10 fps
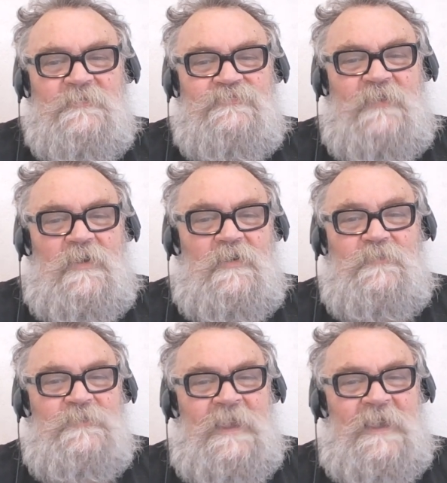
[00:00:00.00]

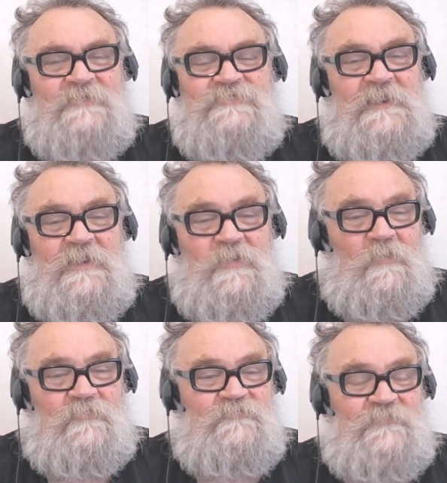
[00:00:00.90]
So yeah,
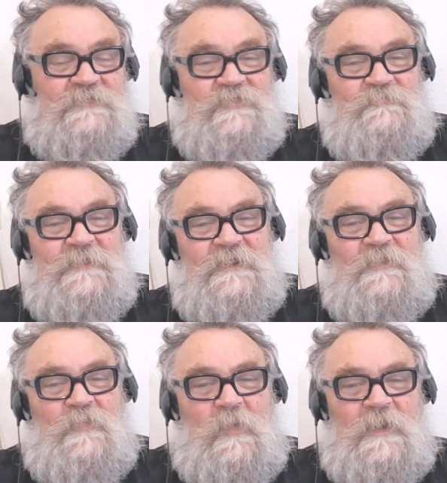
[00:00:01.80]
selenography could be
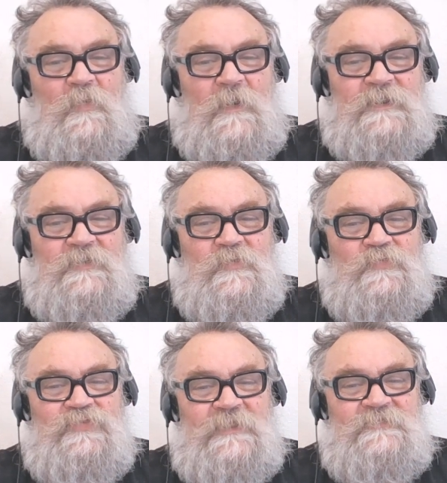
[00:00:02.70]
a, a quite quite a
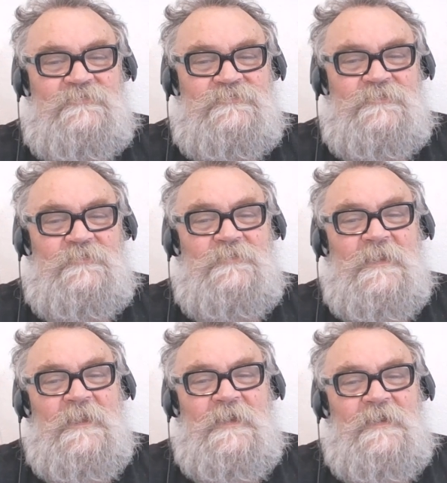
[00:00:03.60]
cool thing to do.
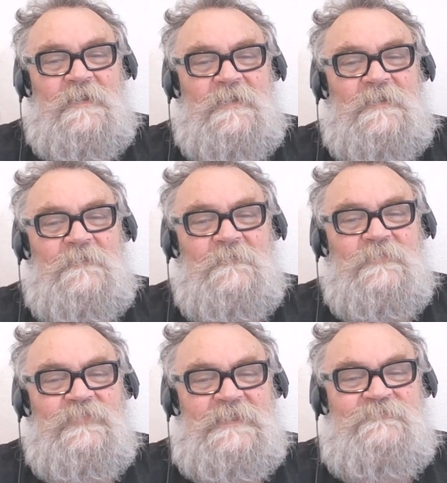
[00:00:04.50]
Uh,
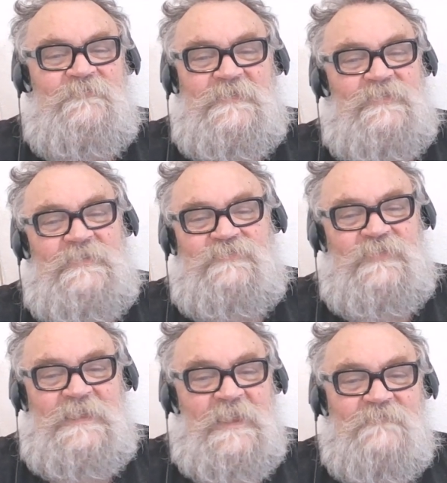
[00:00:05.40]
the
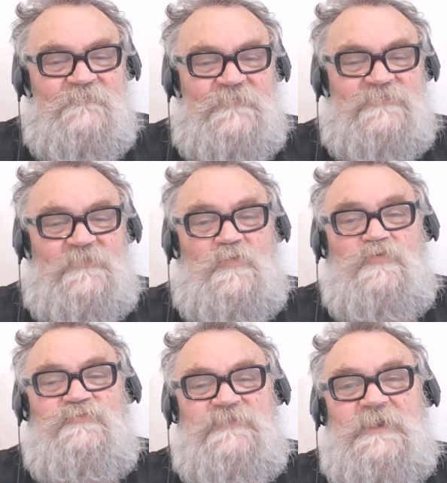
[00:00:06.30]
the
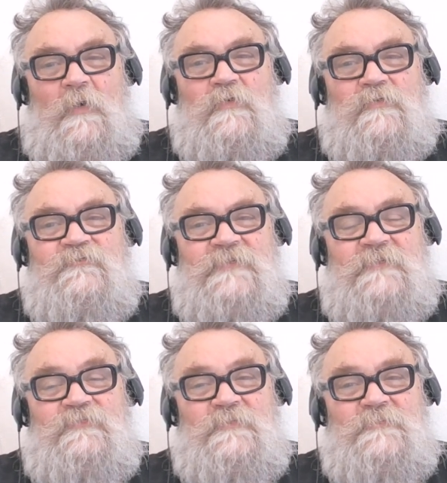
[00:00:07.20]
physical geography
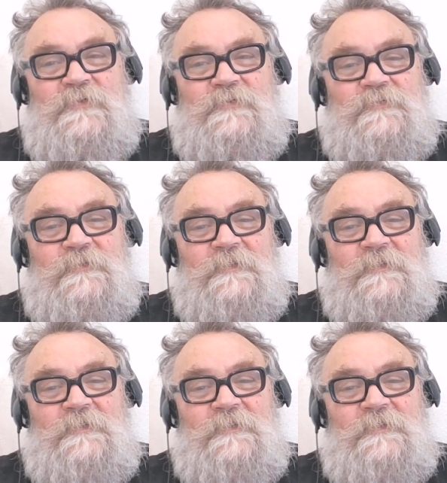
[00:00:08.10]
of the moon.